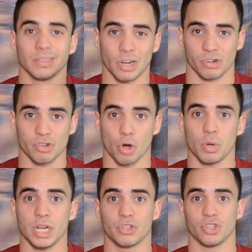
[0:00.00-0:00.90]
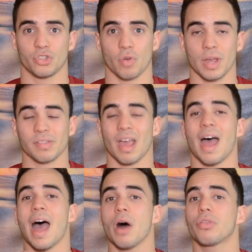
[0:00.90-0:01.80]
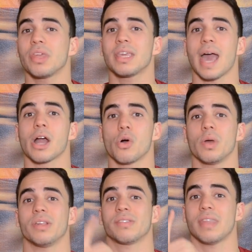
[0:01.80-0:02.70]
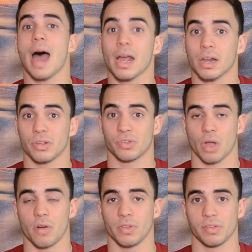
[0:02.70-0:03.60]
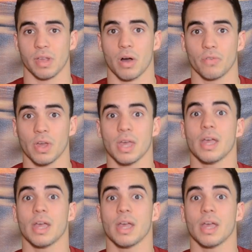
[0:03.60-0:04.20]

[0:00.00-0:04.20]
There's no need to stress. A healthy gecko is not going to starve itself.